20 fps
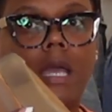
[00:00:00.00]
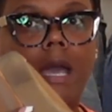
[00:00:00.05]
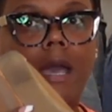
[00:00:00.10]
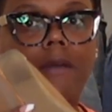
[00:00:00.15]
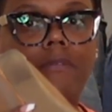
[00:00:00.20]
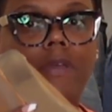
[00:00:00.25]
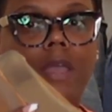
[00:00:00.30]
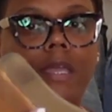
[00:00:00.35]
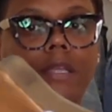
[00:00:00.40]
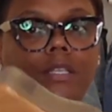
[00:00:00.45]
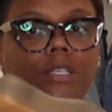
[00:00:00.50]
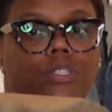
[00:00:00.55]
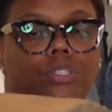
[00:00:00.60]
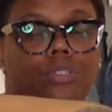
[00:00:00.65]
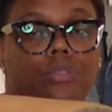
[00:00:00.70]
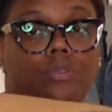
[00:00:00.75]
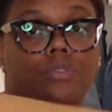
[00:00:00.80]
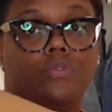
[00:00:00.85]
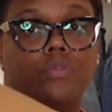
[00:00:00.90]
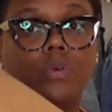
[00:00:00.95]
I've had these
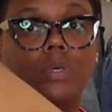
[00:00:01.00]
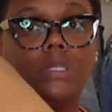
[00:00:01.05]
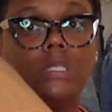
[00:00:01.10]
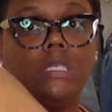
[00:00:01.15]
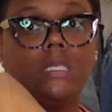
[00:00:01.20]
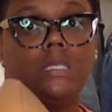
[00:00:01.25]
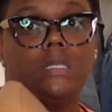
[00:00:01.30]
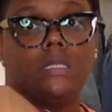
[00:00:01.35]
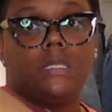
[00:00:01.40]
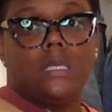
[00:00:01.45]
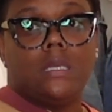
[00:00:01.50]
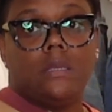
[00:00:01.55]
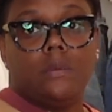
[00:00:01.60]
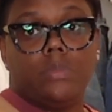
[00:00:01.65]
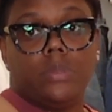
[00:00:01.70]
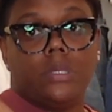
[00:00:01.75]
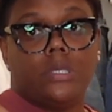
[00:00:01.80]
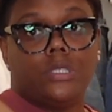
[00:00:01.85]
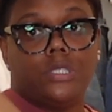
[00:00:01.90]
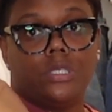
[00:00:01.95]
shoes for at least 10
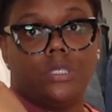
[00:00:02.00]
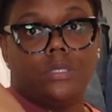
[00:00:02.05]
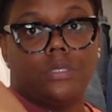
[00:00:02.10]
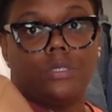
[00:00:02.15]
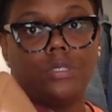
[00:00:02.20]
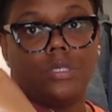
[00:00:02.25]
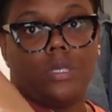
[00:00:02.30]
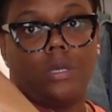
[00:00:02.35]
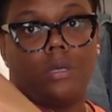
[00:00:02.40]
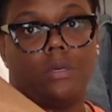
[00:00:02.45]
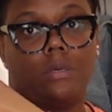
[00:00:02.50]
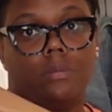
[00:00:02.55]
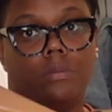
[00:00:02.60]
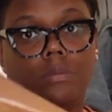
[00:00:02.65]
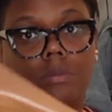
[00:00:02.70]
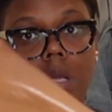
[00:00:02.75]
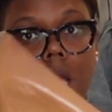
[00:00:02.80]
plus years, y'all.